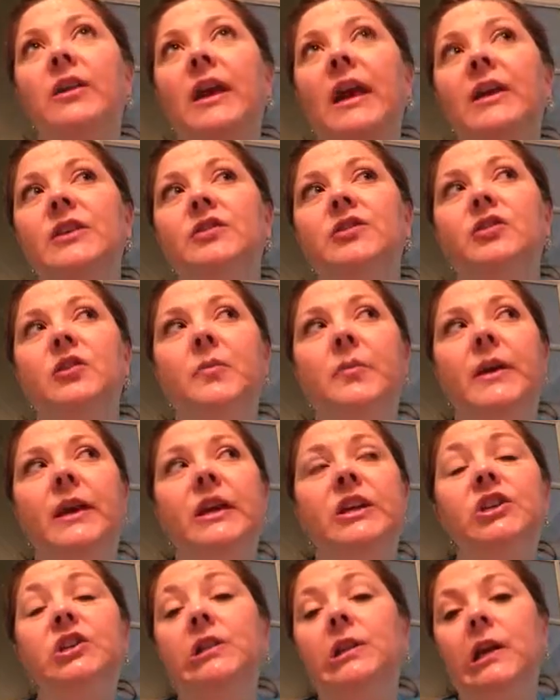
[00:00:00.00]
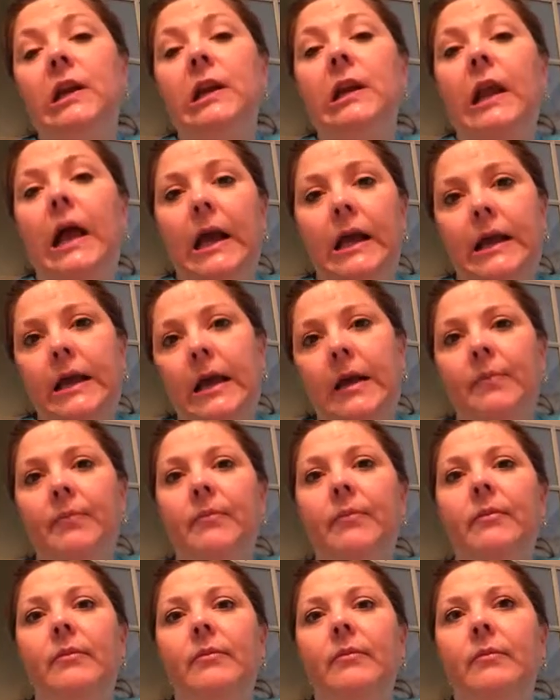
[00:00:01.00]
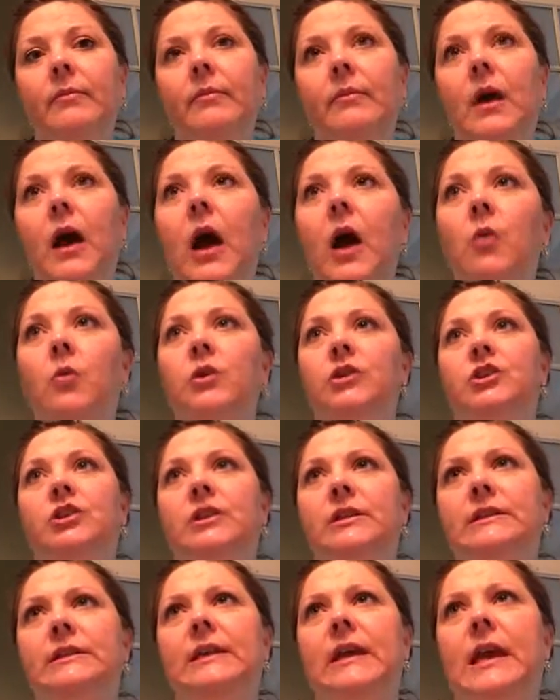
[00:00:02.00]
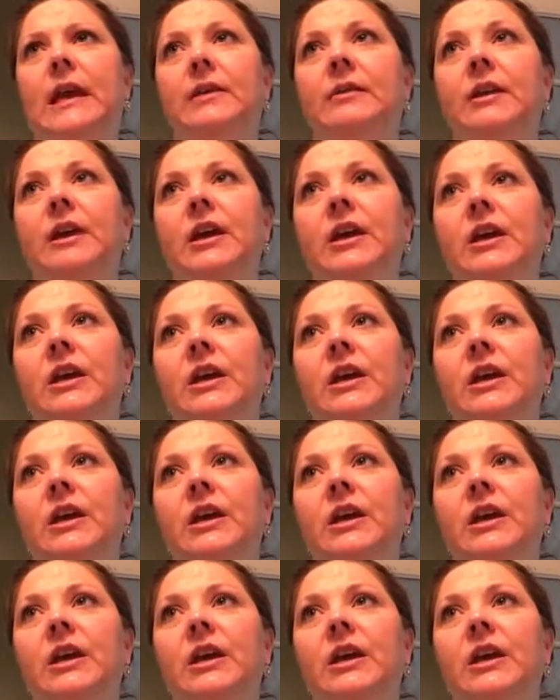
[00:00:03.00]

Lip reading: the answer to be she didn't like it. I want you to say,